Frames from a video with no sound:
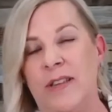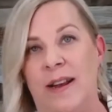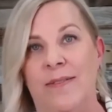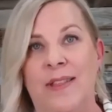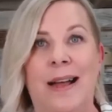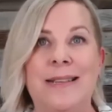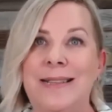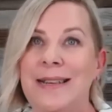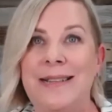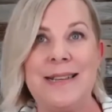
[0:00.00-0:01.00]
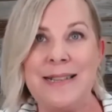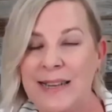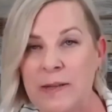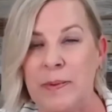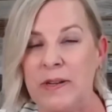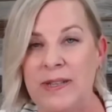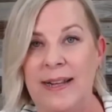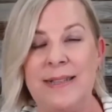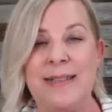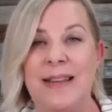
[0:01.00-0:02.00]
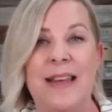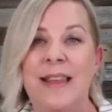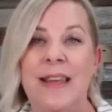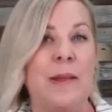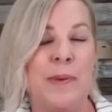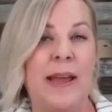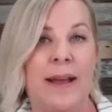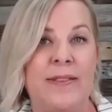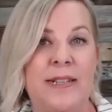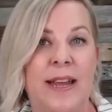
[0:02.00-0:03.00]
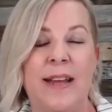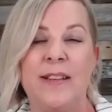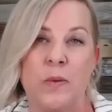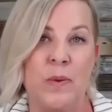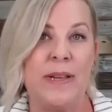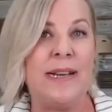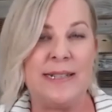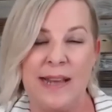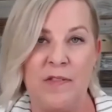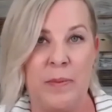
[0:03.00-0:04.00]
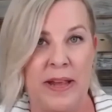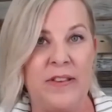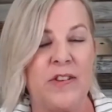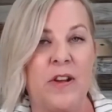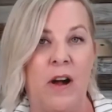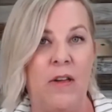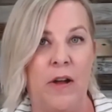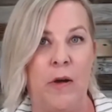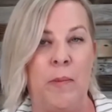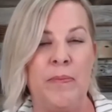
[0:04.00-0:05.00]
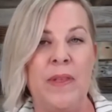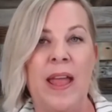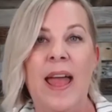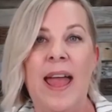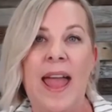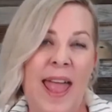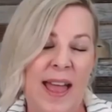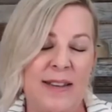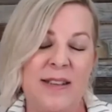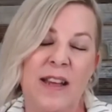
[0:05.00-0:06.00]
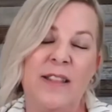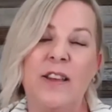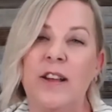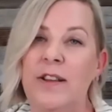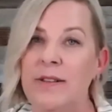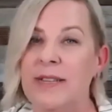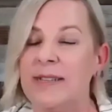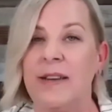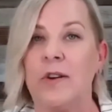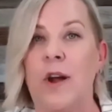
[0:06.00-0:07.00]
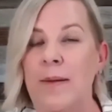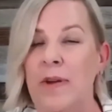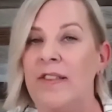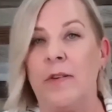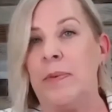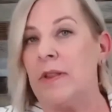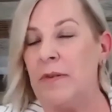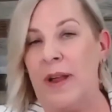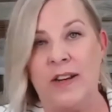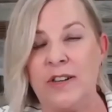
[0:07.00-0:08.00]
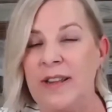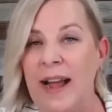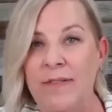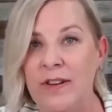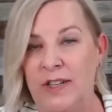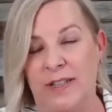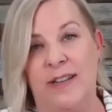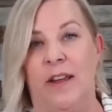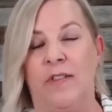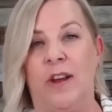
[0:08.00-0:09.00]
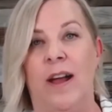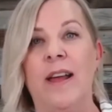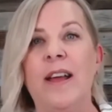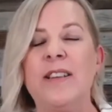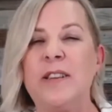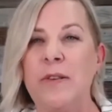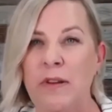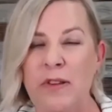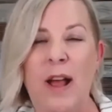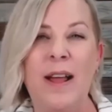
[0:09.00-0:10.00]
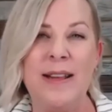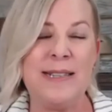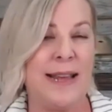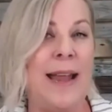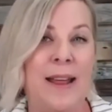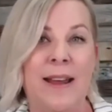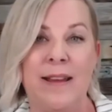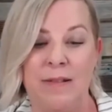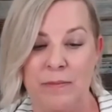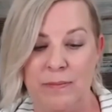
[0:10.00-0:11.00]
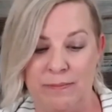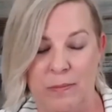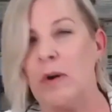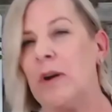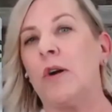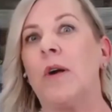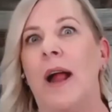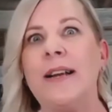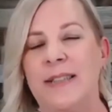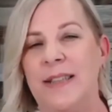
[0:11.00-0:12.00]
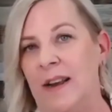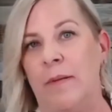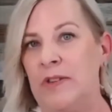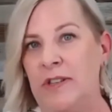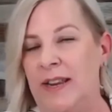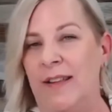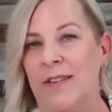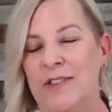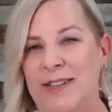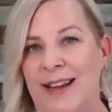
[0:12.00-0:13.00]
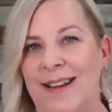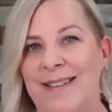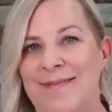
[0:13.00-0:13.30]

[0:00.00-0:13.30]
side of that, 66% said they think the Beehive State is a really safe place to call home. And the good news is that crime rates are below national averages in Utah. So Utah is getting it more correct than almost any other state.